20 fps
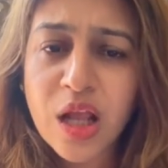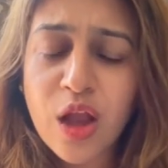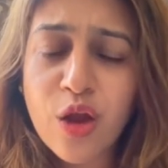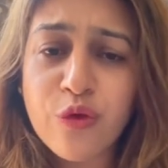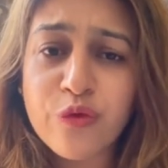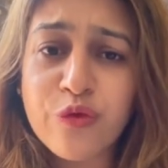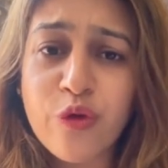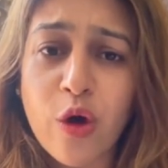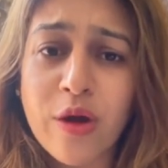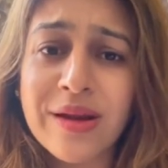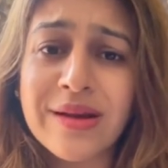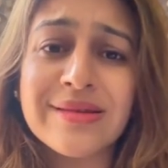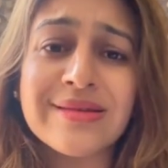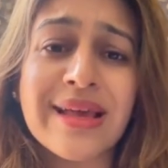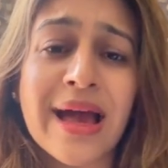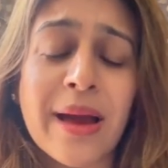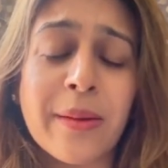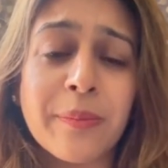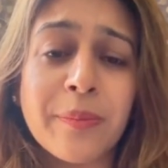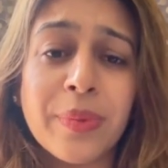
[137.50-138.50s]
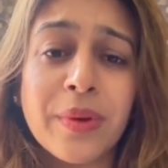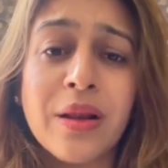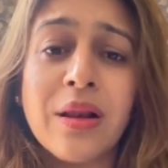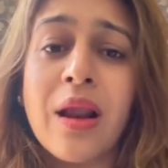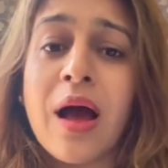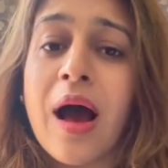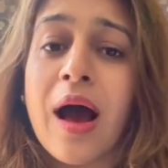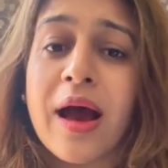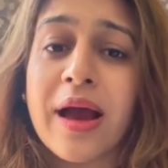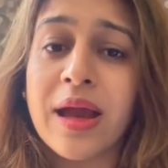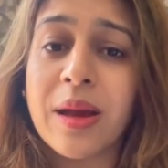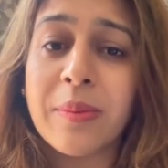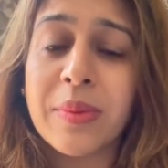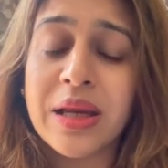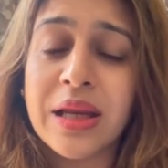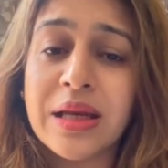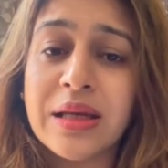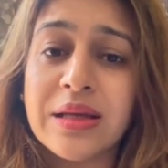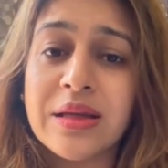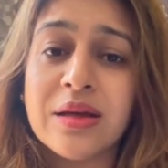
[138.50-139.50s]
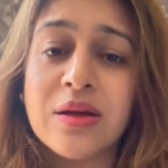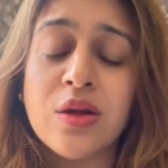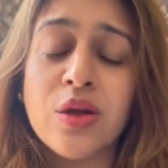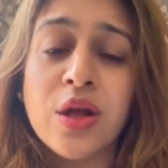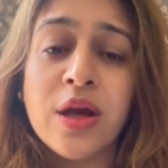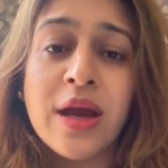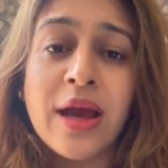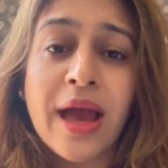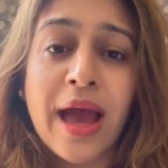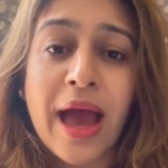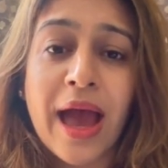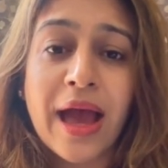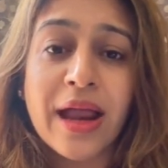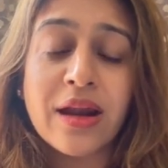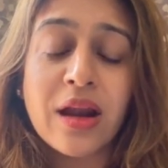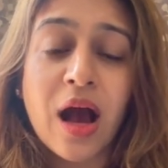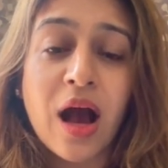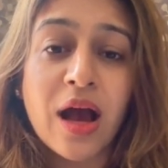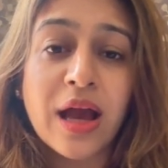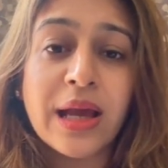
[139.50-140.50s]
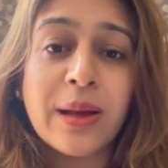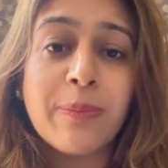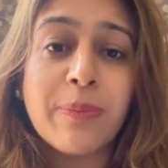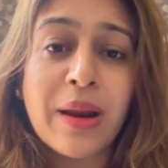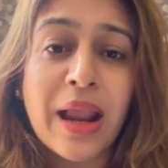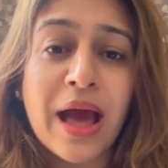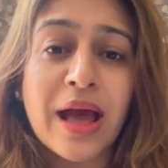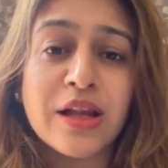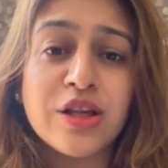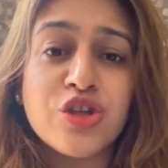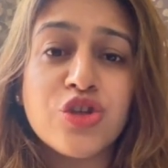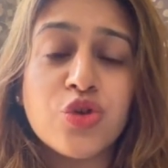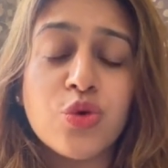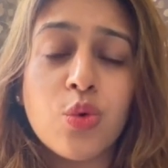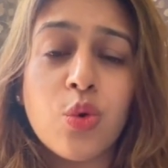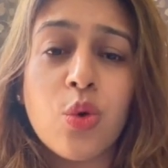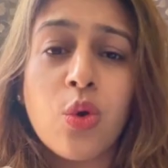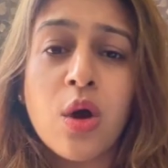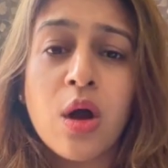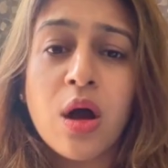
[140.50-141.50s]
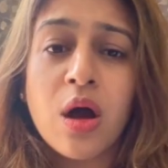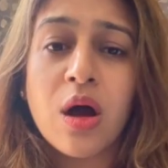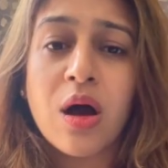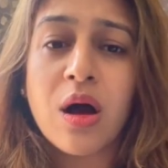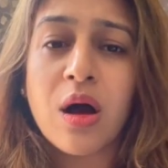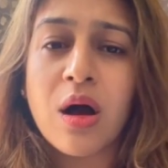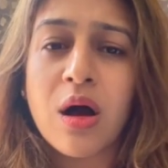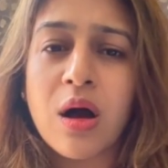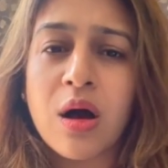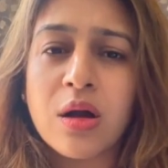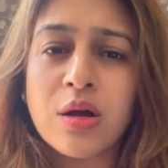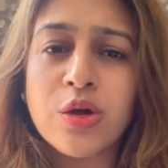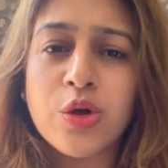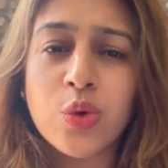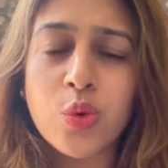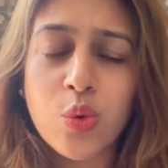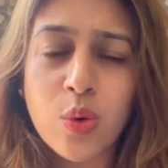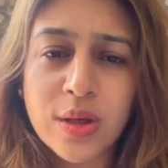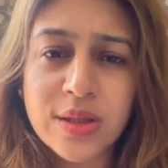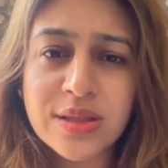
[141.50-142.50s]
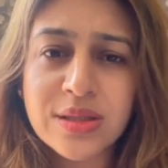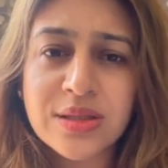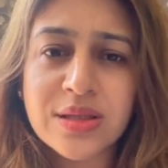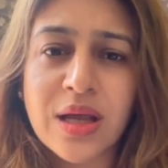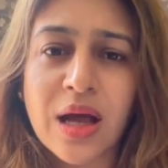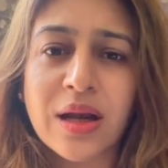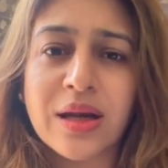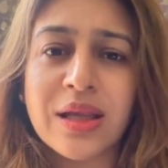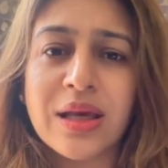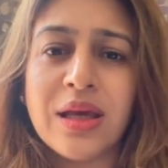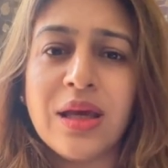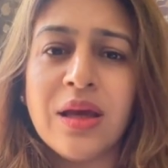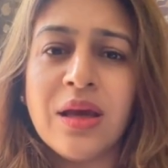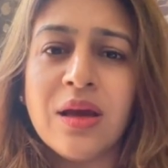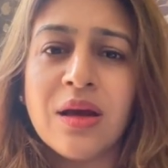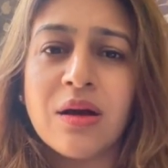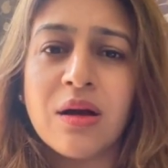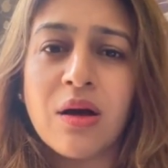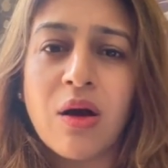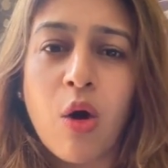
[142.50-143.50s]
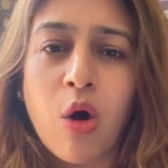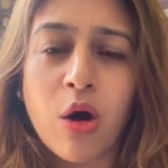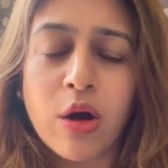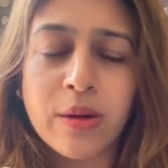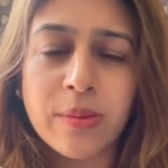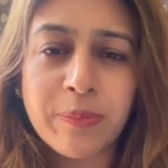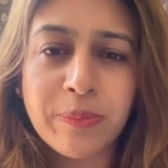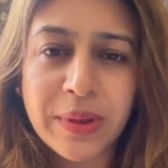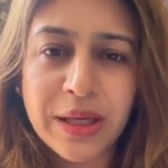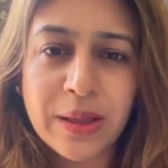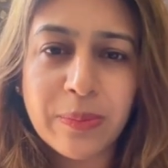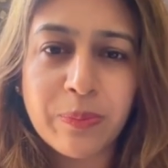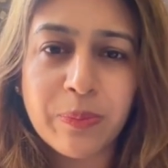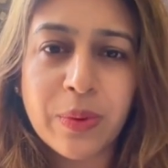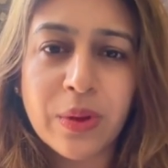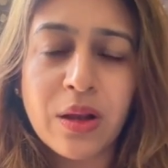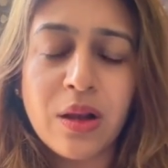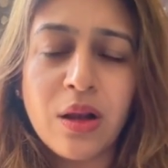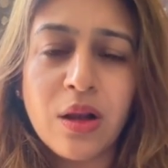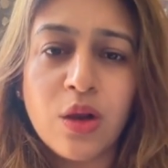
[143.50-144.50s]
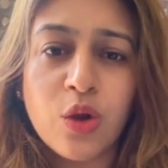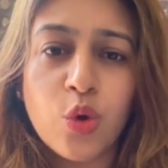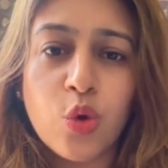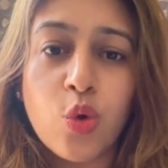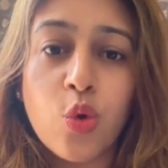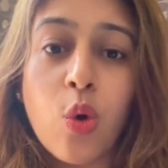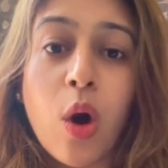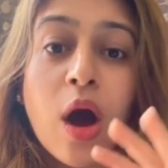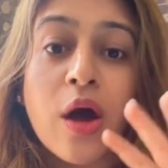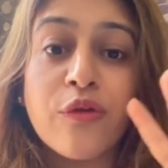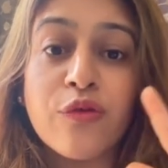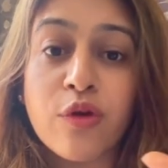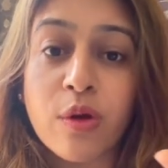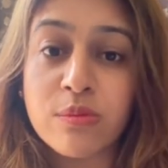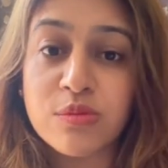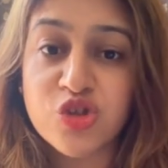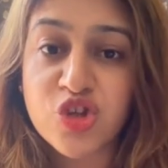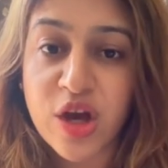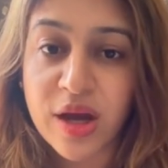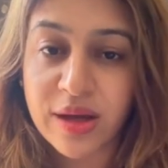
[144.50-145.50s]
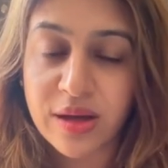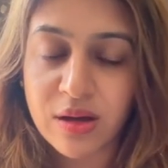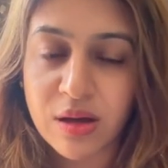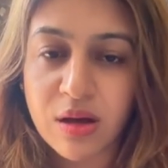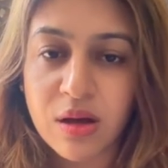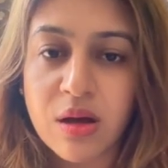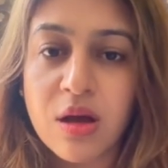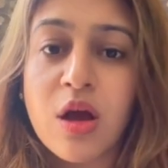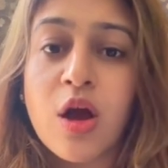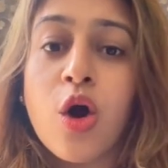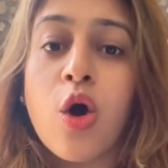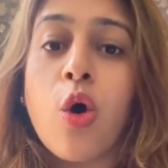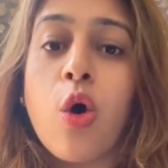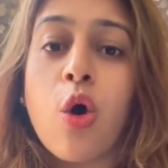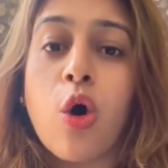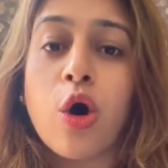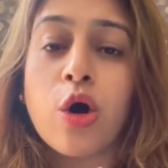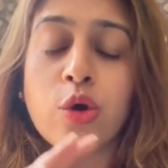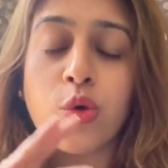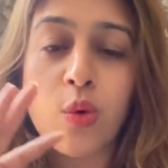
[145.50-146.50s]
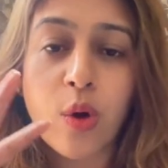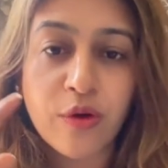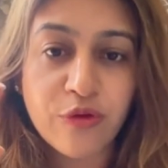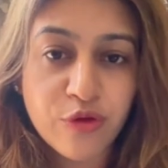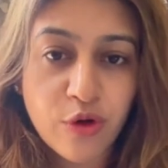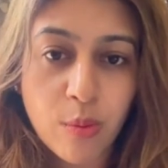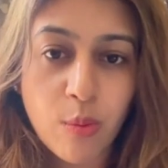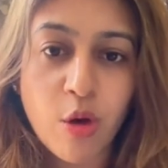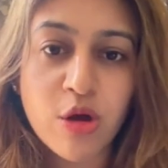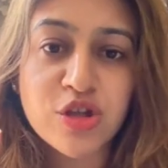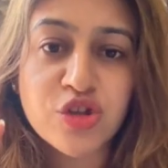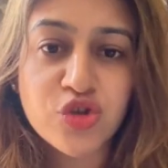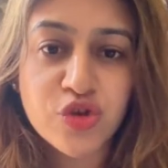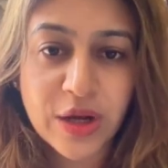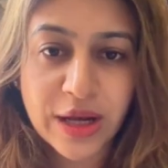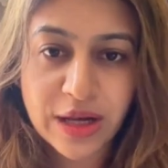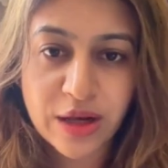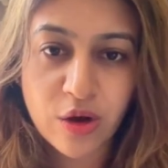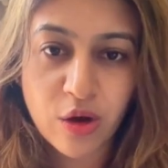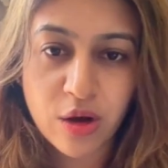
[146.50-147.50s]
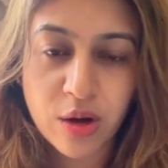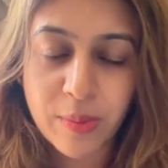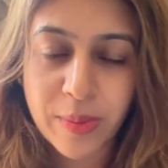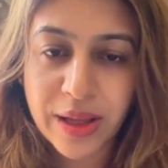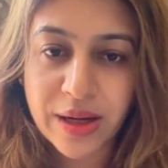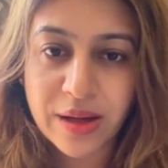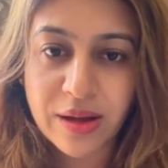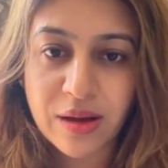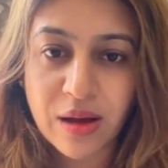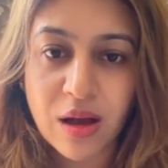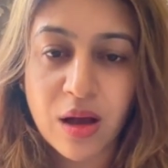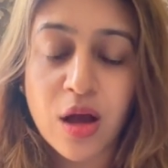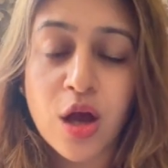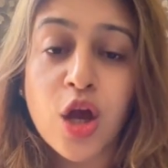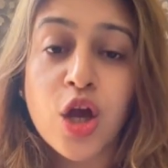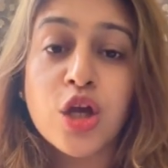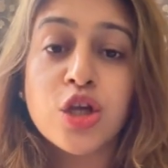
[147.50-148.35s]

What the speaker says: For example, I am an Indian and I plan to do a study on people who are from China or who are from Australia or America.